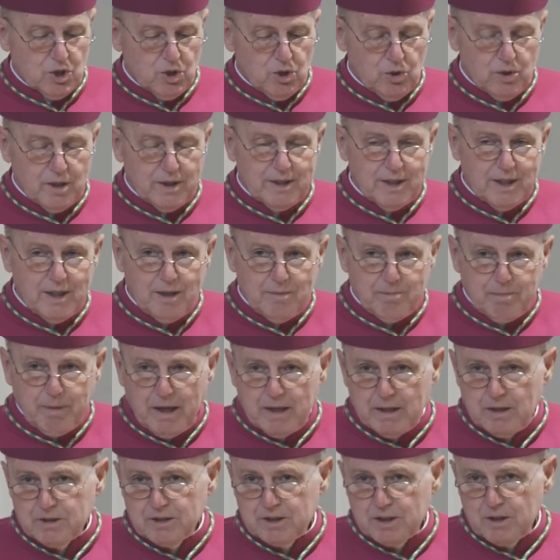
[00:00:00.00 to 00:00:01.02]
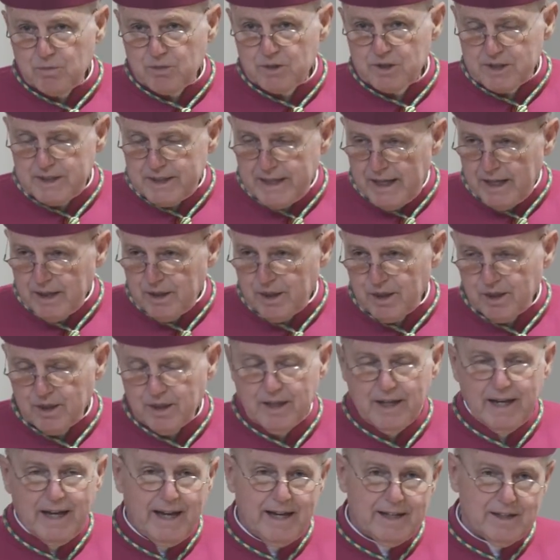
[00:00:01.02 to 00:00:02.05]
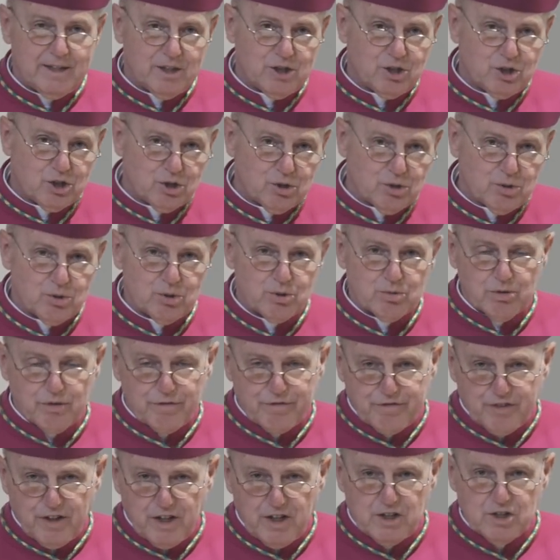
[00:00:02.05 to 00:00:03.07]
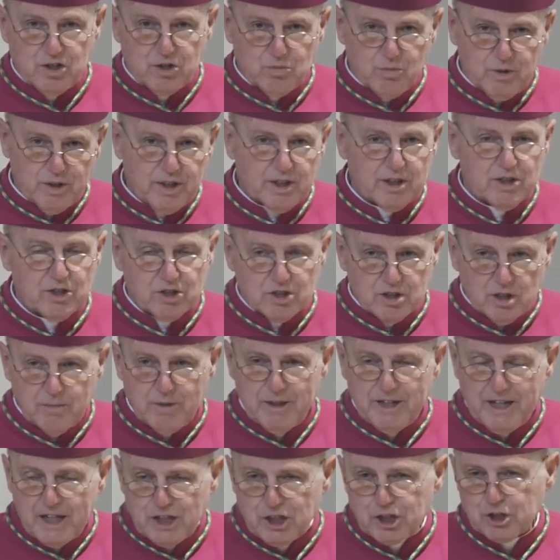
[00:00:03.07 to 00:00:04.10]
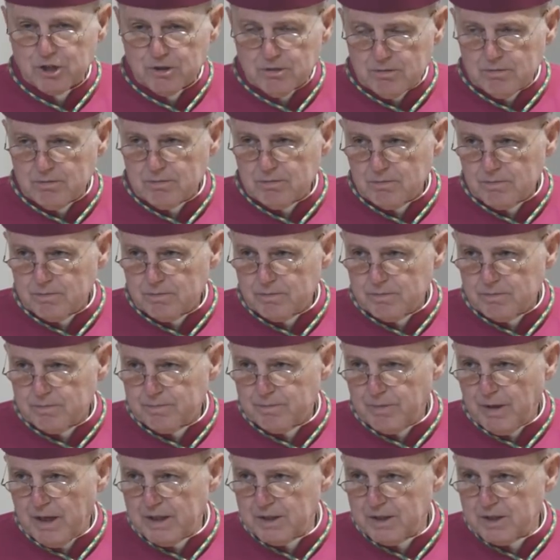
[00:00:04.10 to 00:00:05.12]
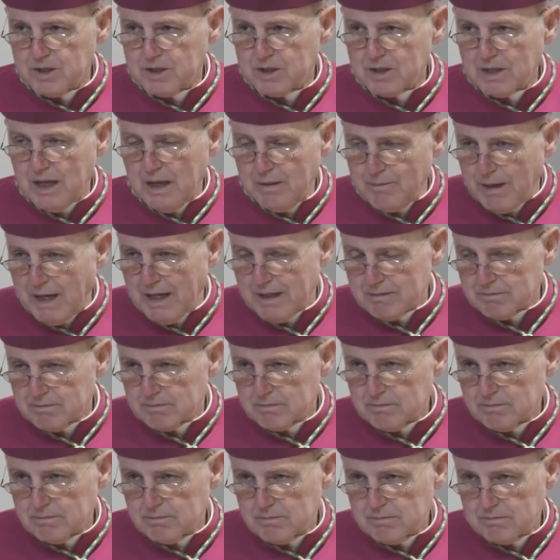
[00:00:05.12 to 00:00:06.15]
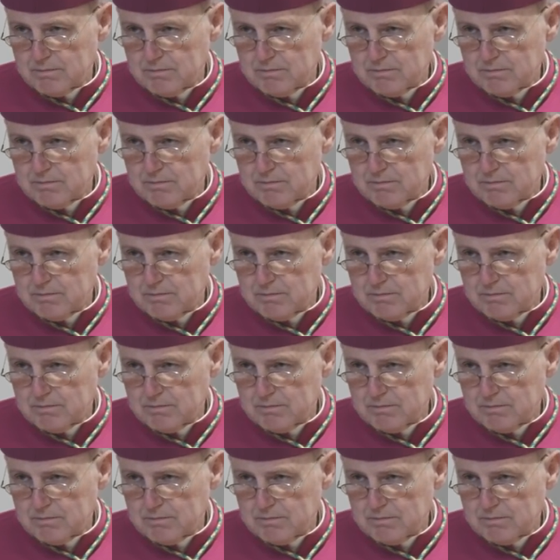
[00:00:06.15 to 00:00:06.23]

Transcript: So the penalty was death, and the Jews were faced with extermination by this Amon.